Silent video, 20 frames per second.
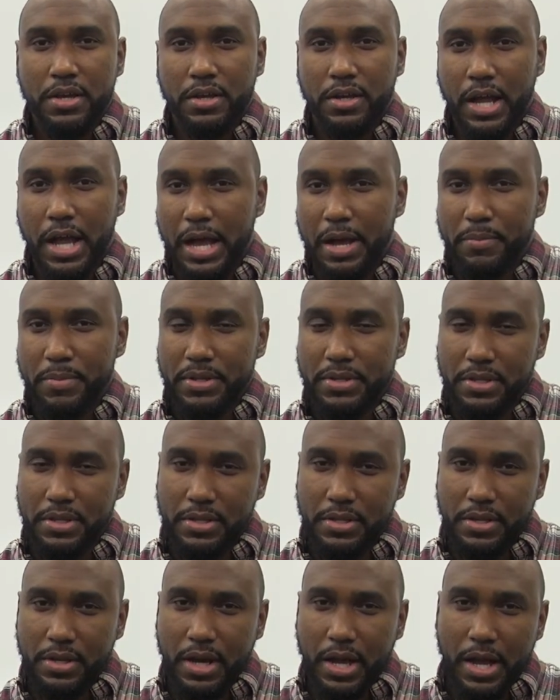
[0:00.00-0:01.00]
Comment
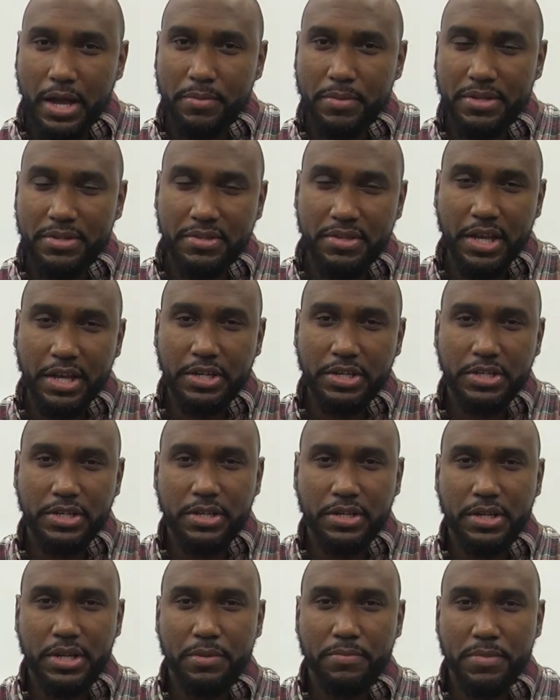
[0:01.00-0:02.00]
in the comment
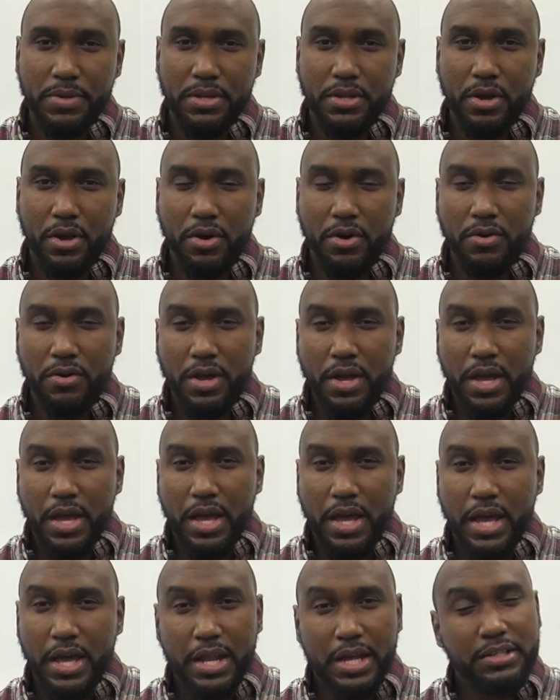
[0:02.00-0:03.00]
section. Let me know.
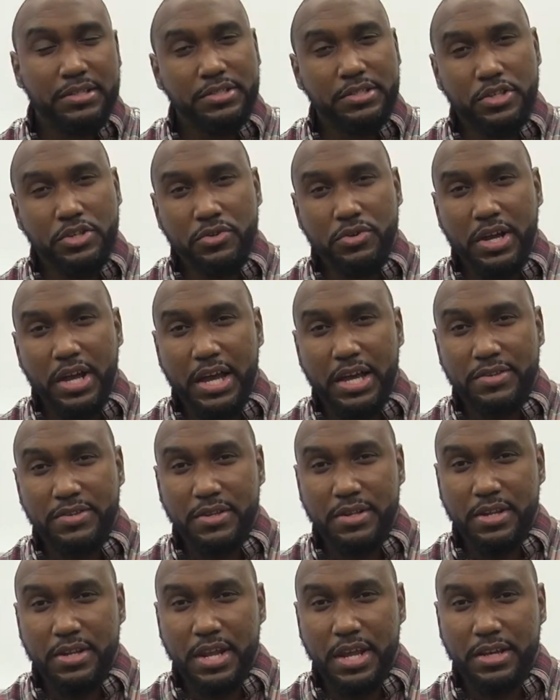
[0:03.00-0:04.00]
And I'll see you guys
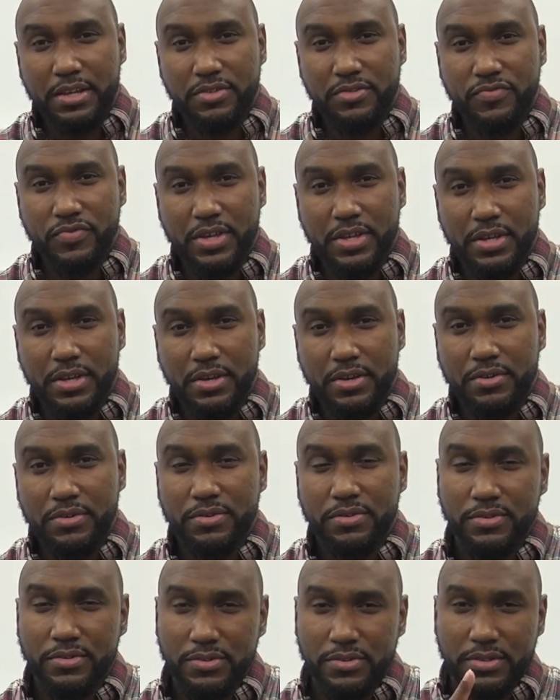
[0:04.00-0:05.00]
in the next video.
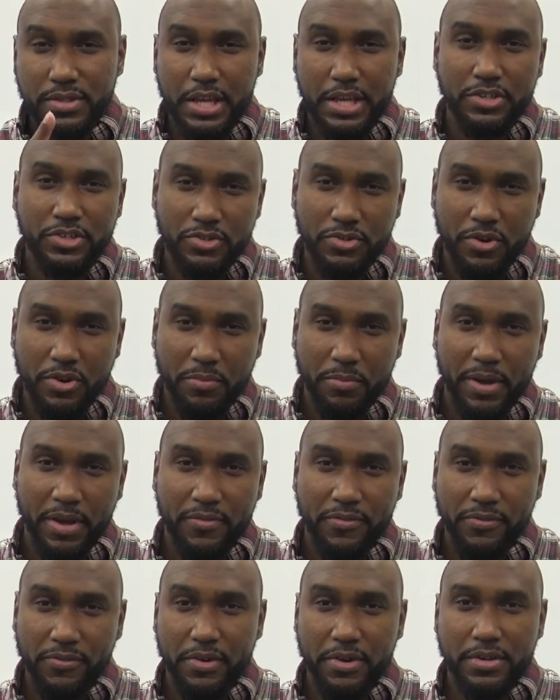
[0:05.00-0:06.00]
Stay strong, my
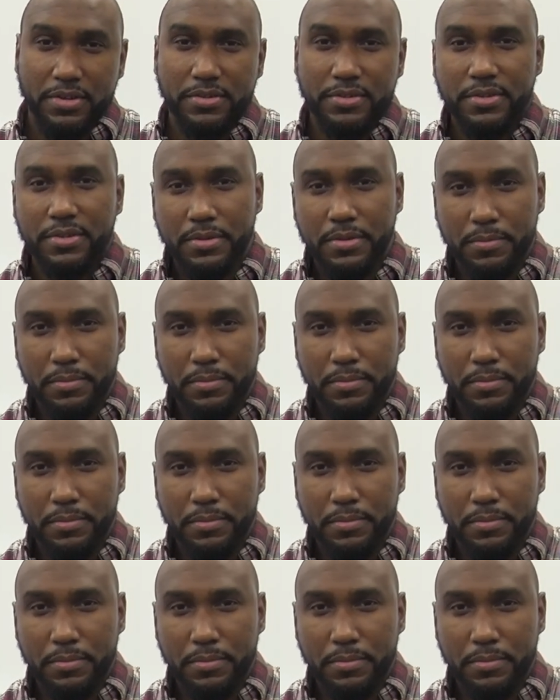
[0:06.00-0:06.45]
friends.